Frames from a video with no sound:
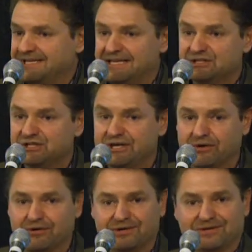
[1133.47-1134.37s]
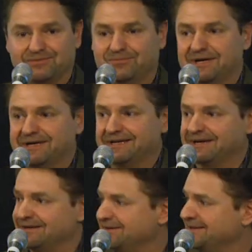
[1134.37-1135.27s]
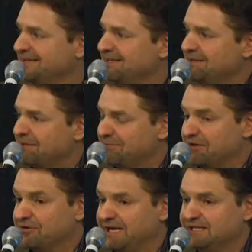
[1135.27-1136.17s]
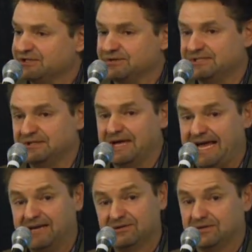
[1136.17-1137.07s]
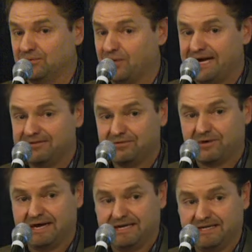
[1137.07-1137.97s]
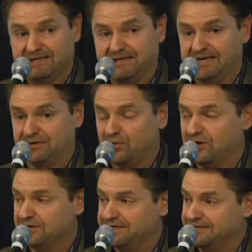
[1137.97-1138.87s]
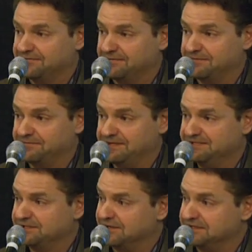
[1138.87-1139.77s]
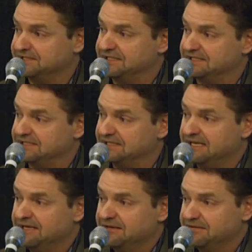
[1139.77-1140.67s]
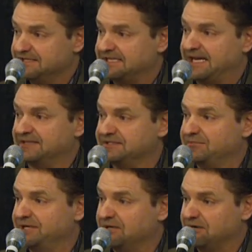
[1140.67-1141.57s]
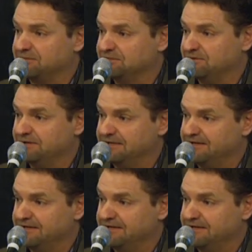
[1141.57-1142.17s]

engineered by Mother Nature to handle a wide variety and quality of feedstocks. And this has to be an opportunity